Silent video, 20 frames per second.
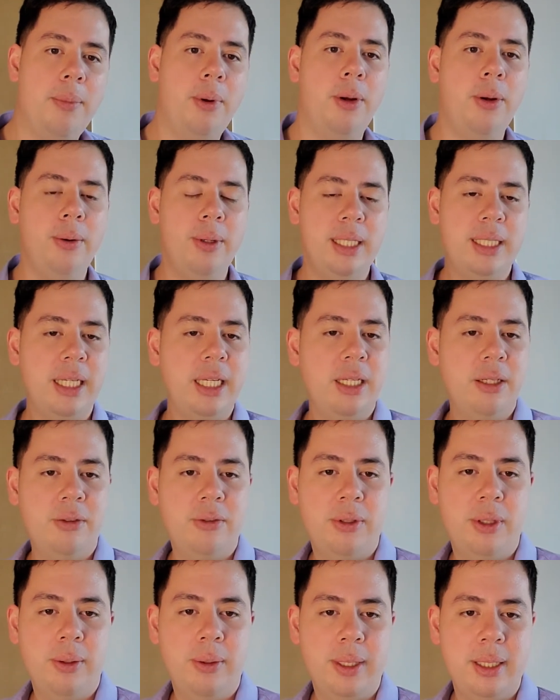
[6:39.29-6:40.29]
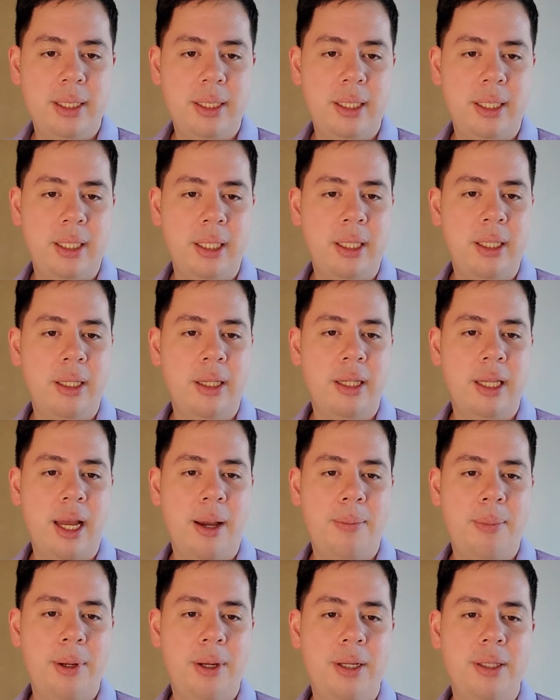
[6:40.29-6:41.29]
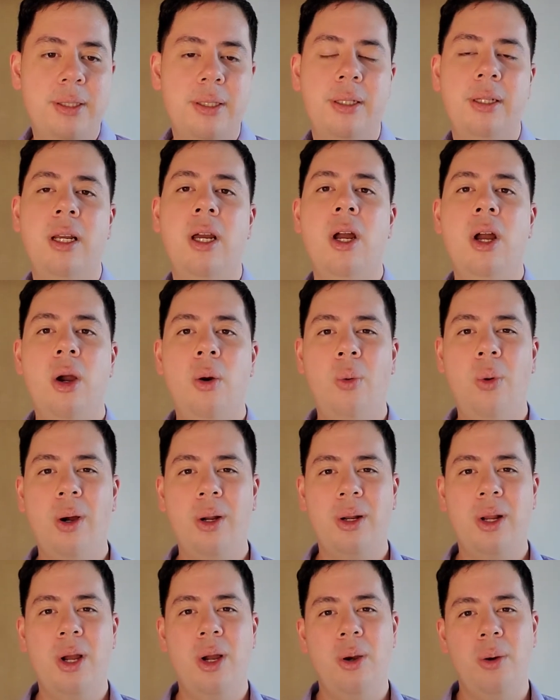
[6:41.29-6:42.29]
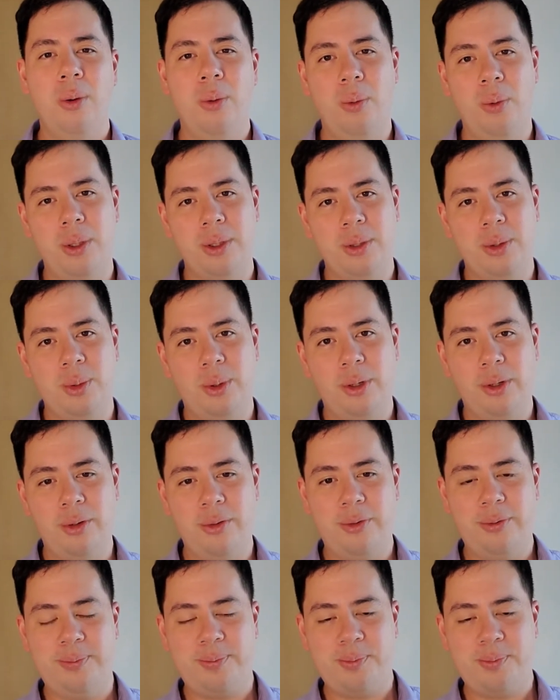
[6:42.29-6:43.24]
who is influencing that person, what sort of